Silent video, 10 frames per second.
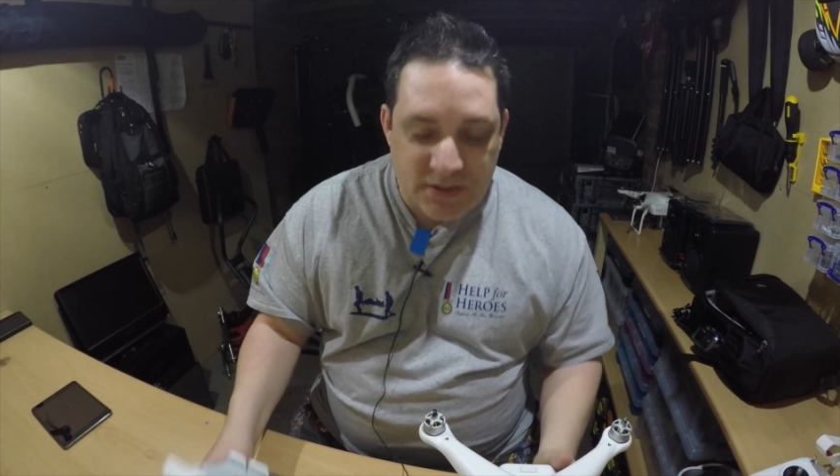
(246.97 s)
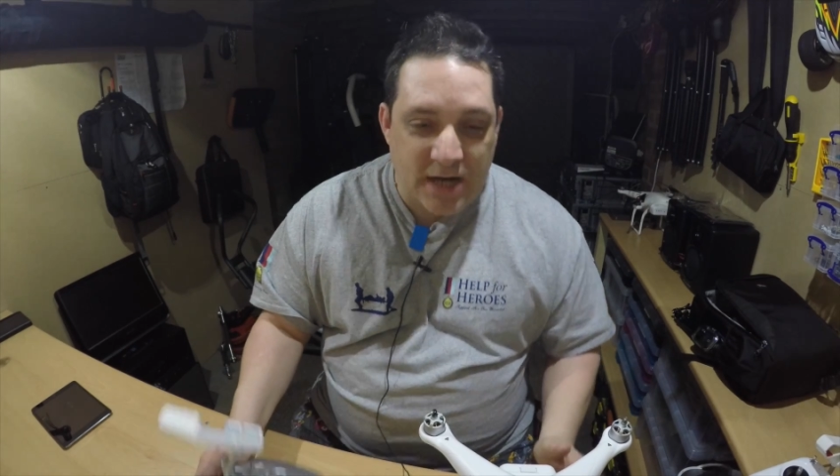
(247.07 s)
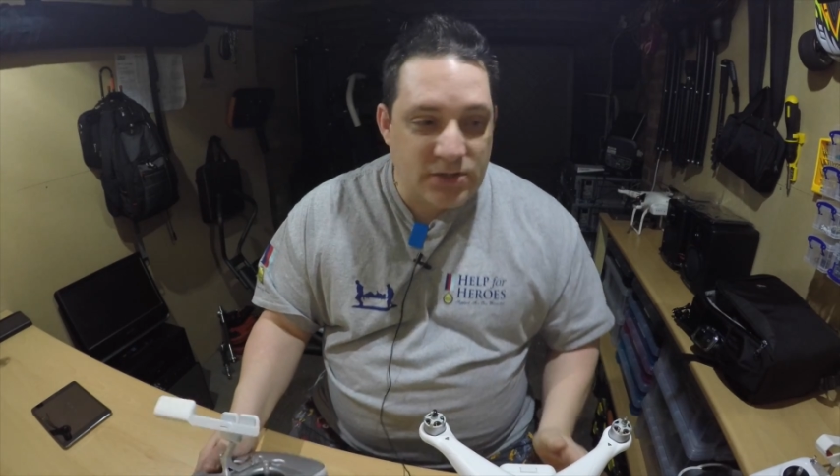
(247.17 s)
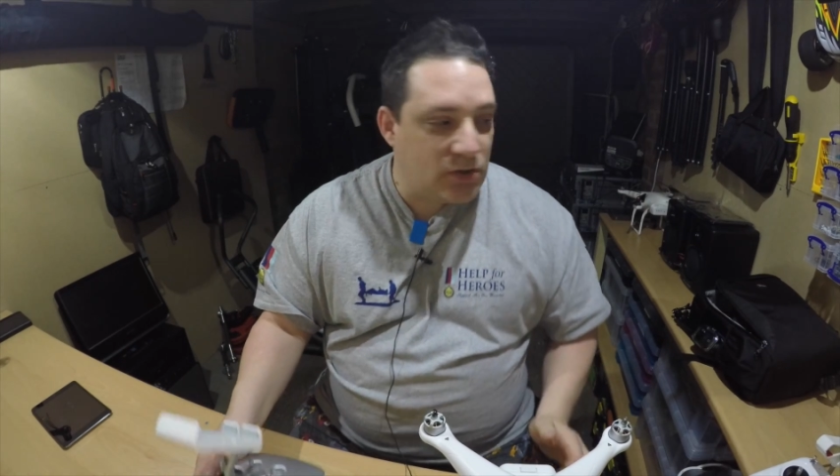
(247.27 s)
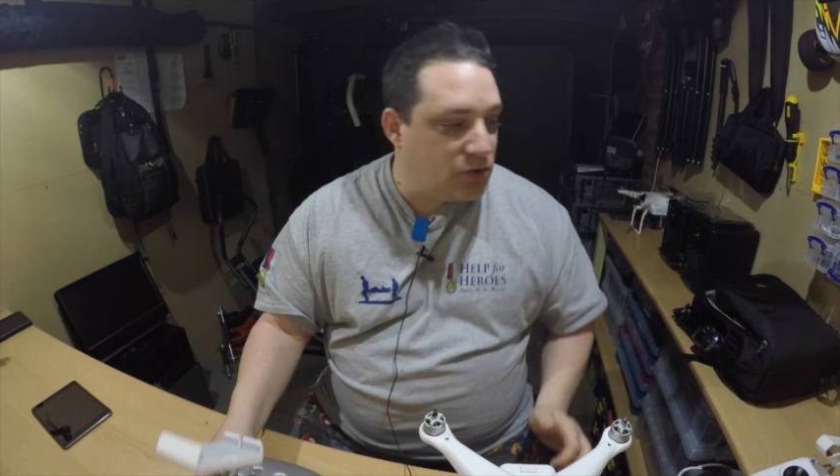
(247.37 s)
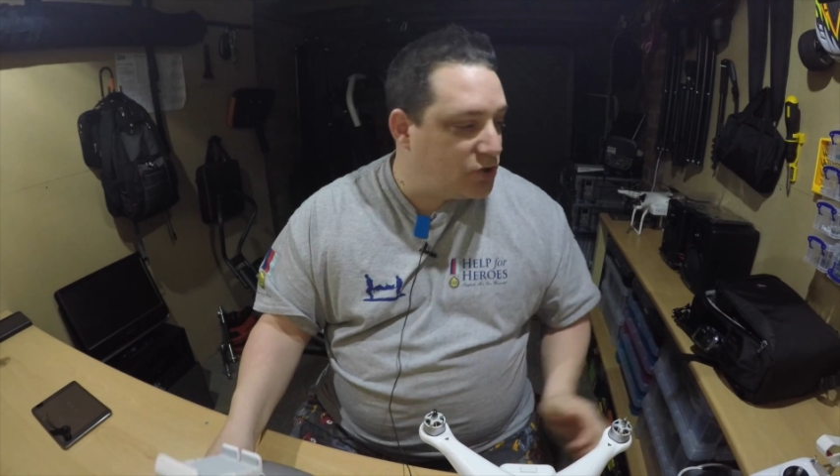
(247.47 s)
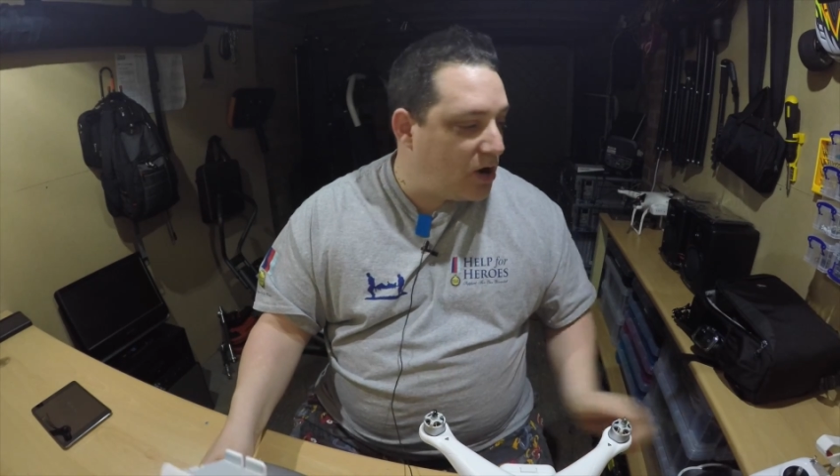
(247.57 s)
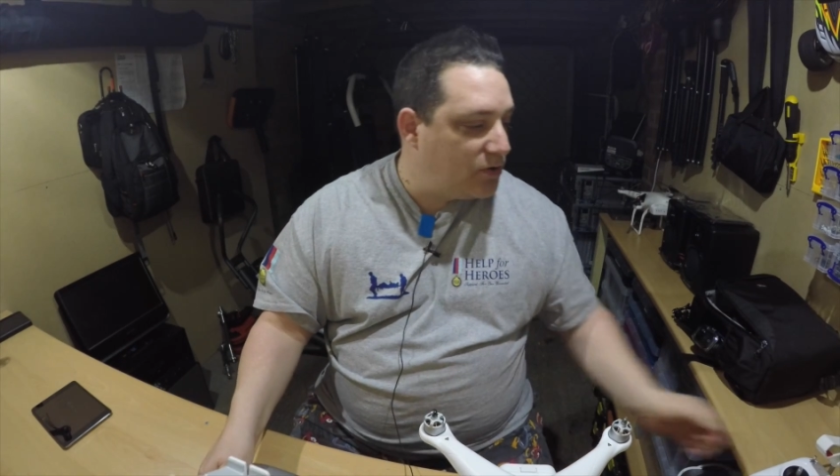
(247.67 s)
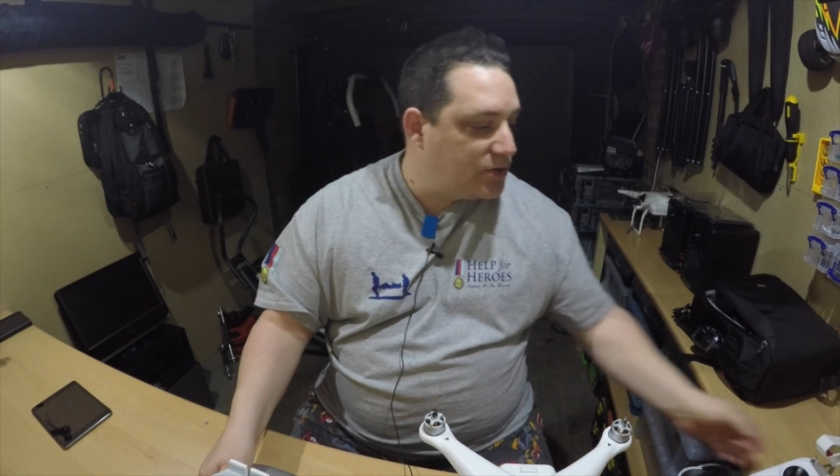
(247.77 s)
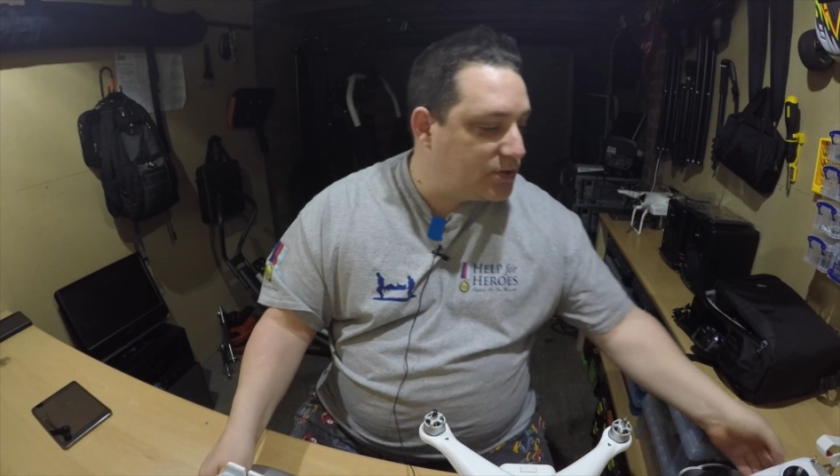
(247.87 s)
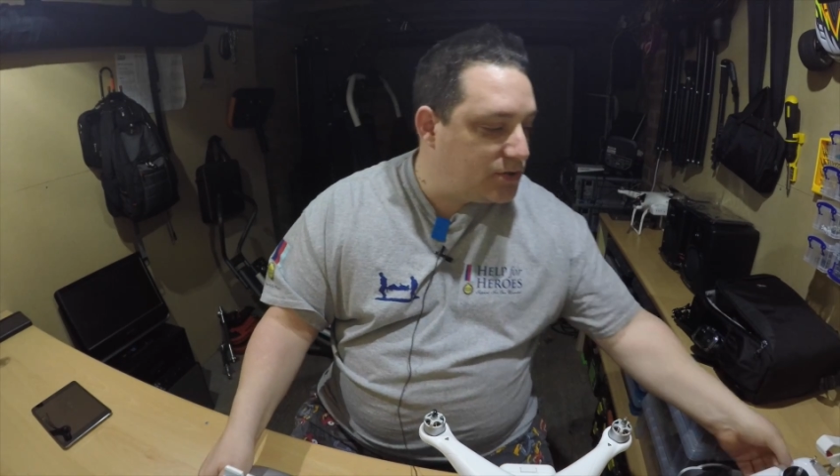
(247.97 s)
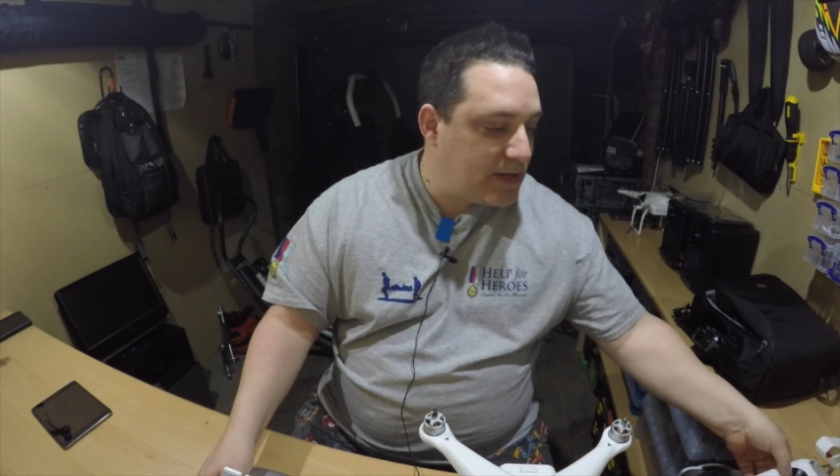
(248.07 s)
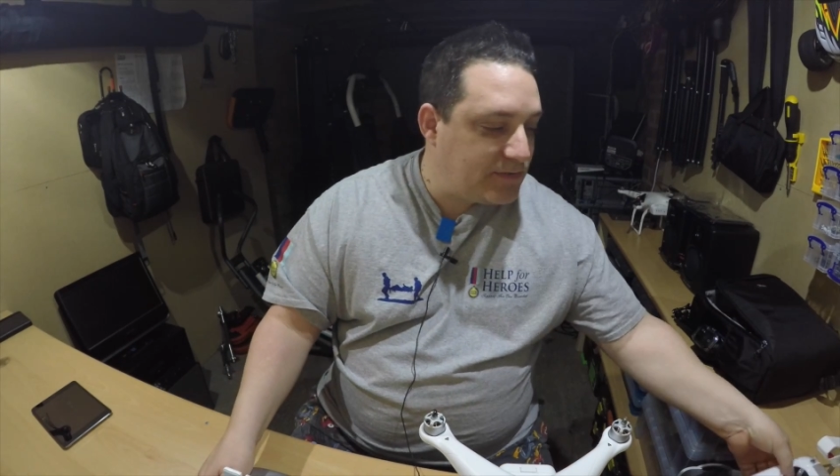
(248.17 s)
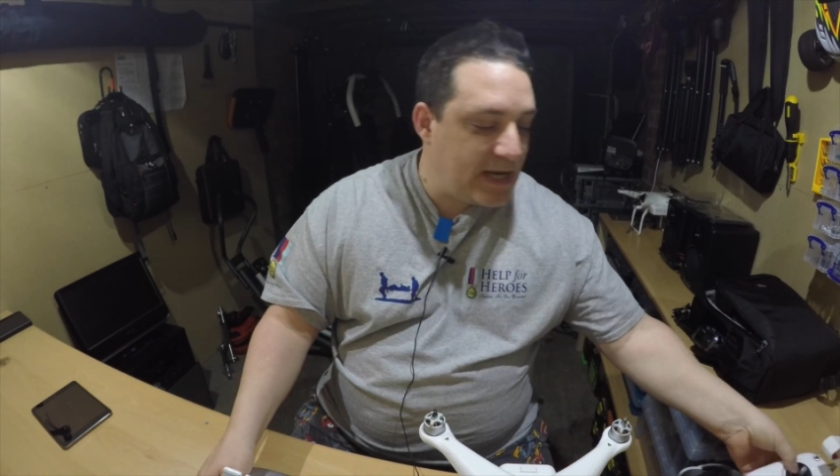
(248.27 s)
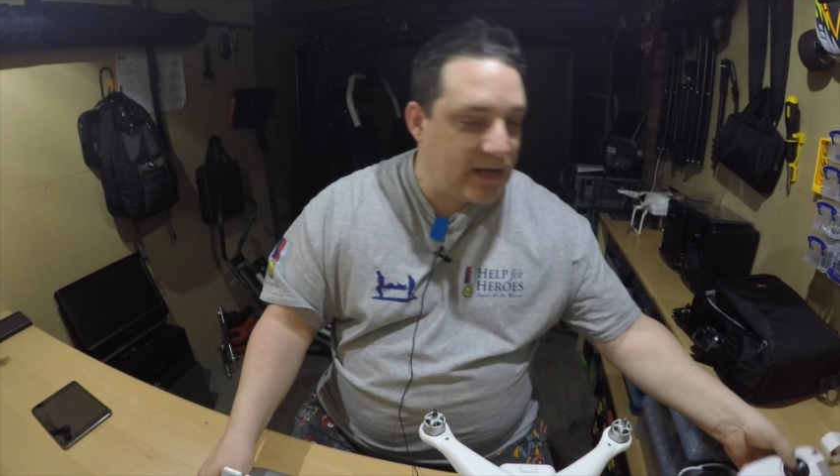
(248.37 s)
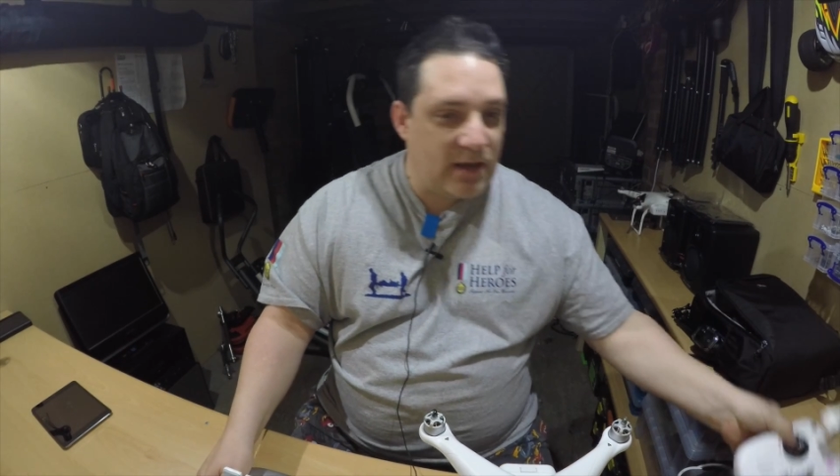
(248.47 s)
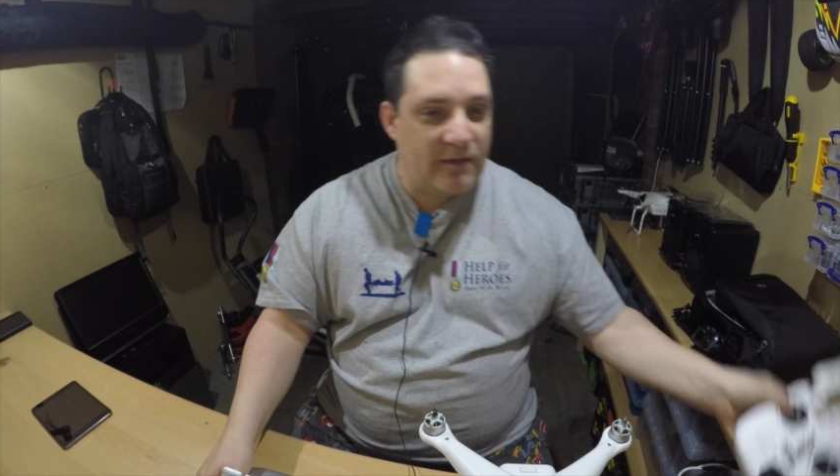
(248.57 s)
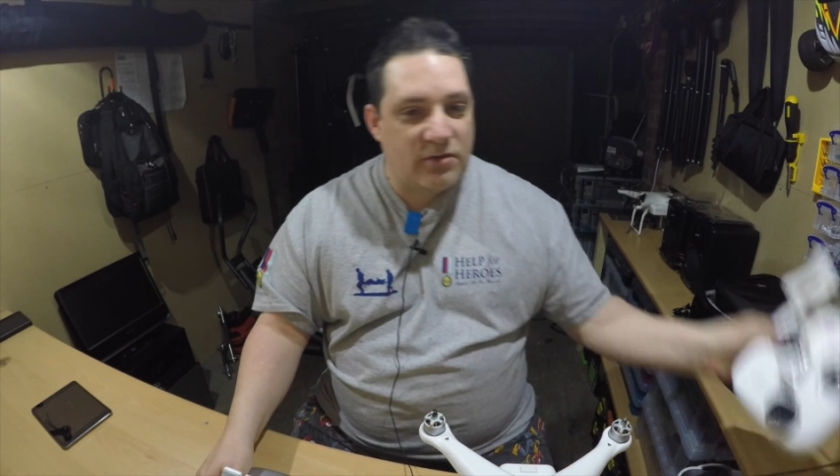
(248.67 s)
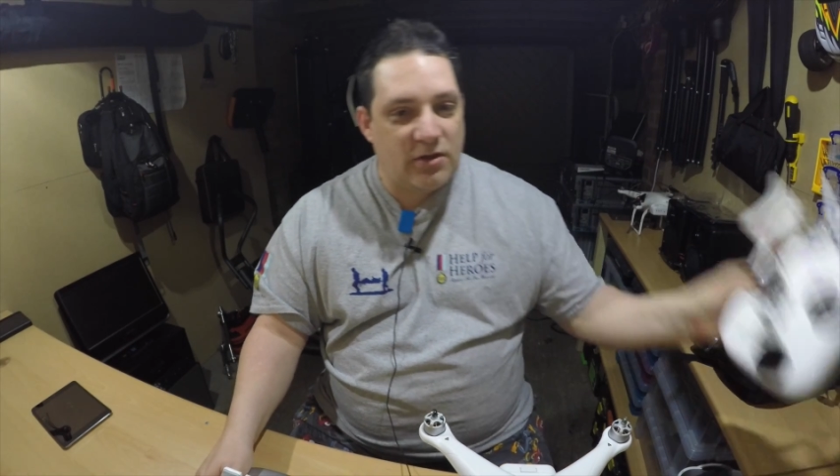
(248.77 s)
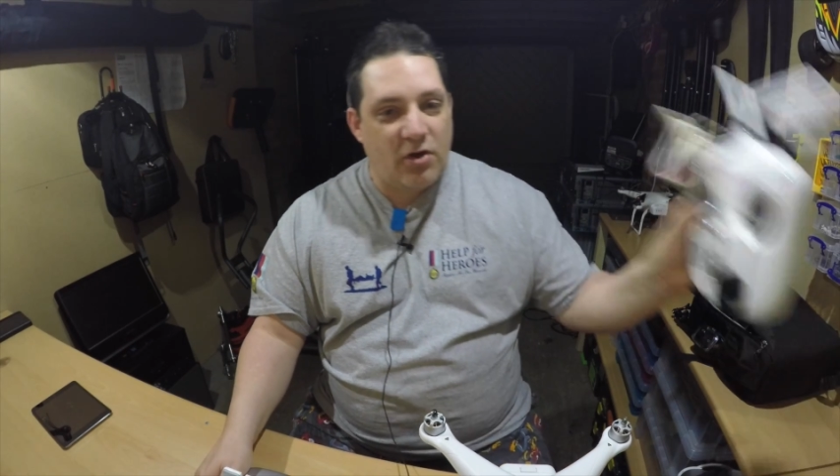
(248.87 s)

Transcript: changed the controllers because they've